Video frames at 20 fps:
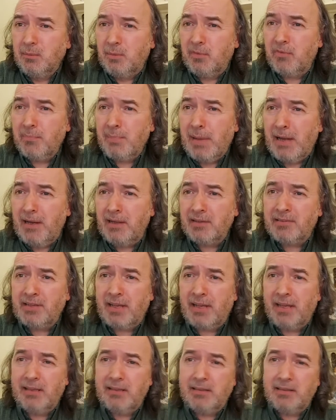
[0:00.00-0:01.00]
With malice
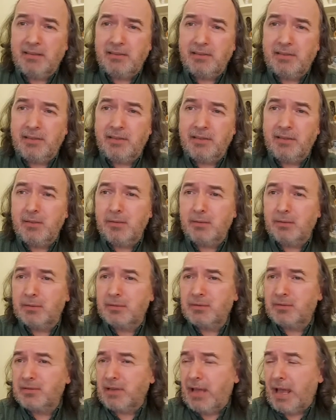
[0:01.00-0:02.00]
held in
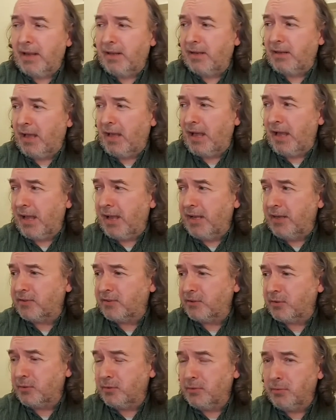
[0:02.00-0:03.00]
looks and
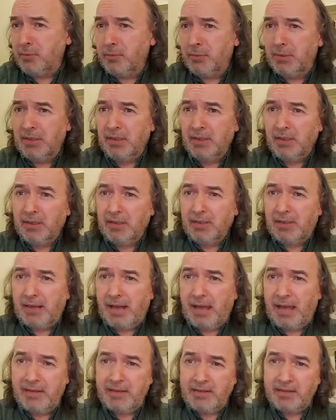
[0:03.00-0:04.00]
lies, who,
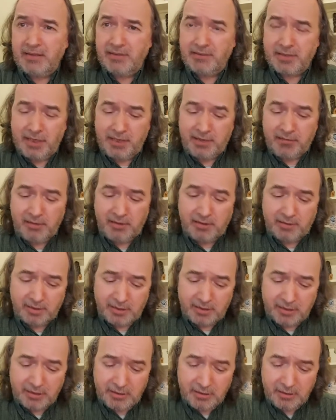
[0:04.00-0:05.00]
clad in
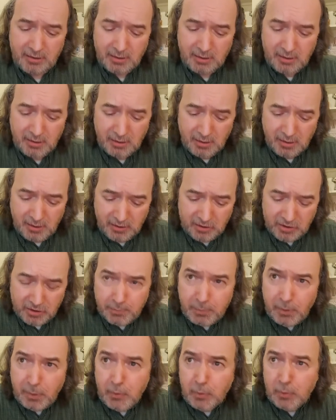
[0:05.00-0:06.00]
secrets,
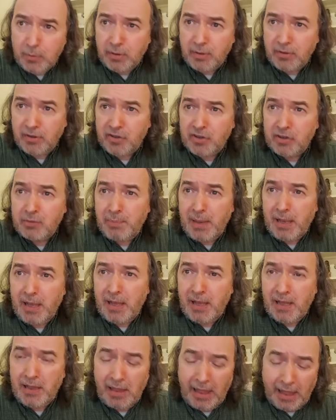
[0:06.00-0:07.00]
spoke the
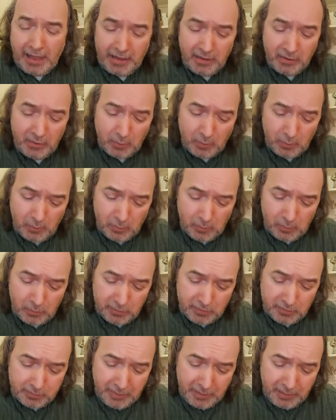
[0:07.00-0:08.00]
spell and
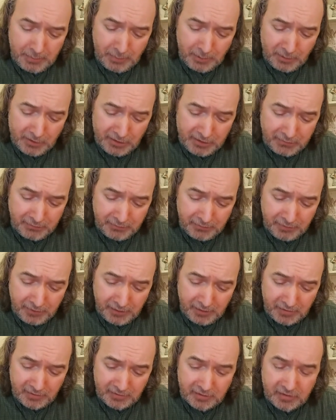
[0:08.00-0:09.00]
caused my body
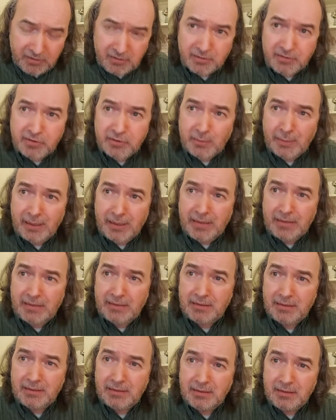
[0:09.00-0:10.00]
first to
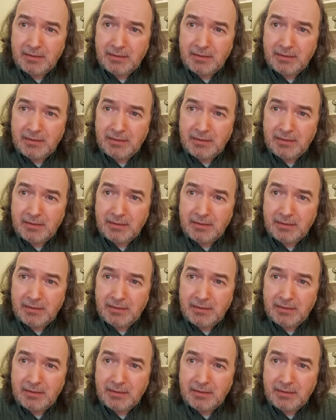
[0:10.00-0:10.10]
swell,